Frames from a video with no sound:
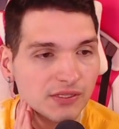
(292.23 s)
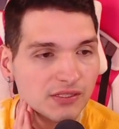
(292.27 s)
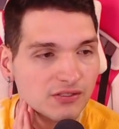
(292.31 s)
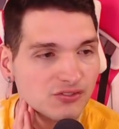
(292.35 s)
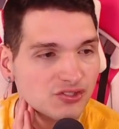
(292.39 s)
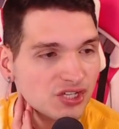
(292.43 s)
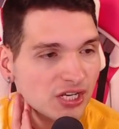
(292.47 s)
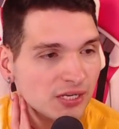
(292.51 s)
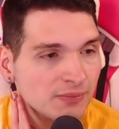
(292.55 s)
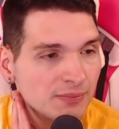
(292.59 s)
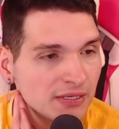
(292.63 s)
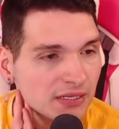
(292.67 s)

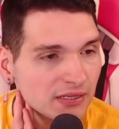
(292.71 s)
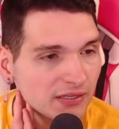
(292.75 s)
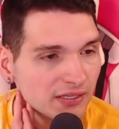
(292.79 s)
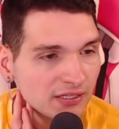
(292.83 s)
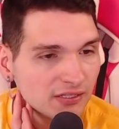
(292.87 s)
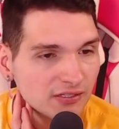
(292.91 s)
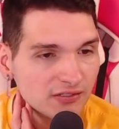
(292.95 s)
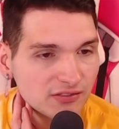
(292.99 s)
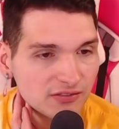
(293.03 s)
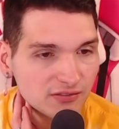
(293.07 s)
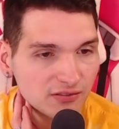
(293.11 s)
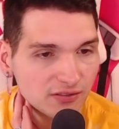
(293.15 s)
Jamie
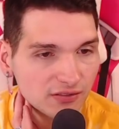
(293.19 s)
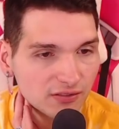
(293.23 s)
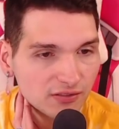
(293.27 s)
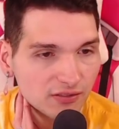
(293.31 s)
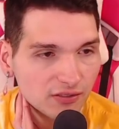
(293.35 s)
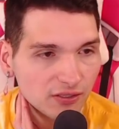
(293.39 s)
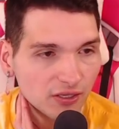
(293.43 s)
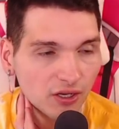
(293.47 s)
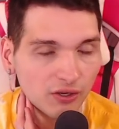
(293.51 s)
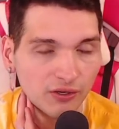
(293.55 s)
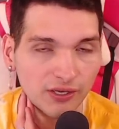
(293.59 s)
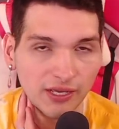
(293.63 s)
Lynn is
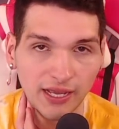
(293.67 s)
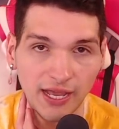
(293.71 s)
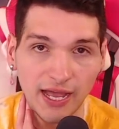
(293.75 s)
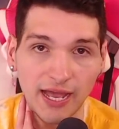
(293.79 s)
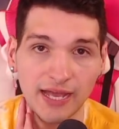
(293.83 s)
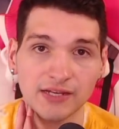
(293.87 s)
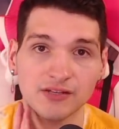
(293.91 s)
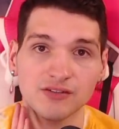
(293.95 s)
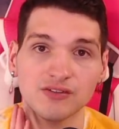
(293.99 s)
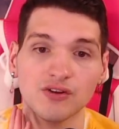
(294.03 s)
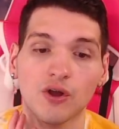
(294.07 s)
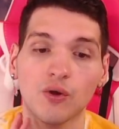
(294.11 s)
Okay,
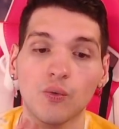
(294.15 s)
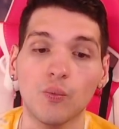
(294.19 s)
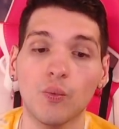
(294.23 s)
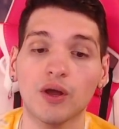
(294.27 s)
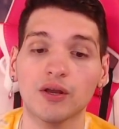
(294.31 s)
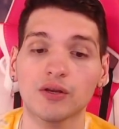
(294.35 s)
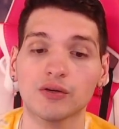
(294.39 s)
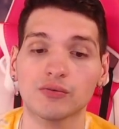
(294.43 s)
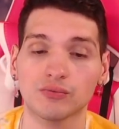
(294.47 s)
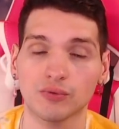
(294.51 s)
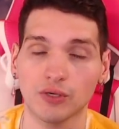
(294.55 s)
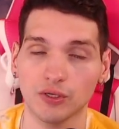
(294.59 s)
I don't
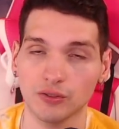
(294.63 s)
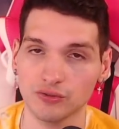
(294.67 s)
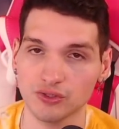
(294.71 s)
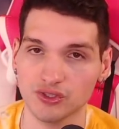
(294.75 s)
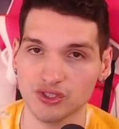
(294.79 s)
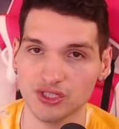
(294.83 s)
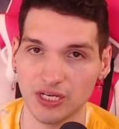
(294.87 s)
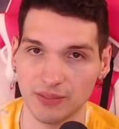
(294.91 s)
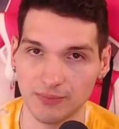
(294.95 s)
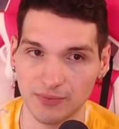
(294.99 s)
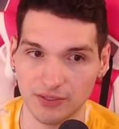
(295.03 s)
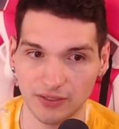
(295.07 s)
want to roast
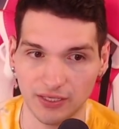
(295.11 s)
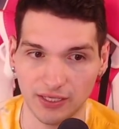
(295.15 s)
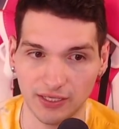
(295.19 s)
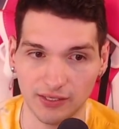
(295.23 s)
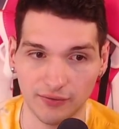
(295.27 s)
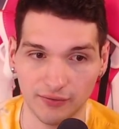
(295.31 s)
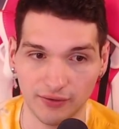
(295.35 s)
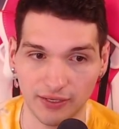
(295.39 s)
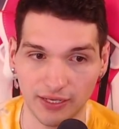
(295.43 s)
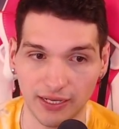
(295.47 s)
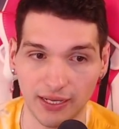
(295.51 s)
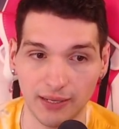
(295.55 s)
Jamie Lynn,
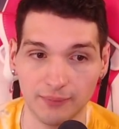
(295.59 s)
okay?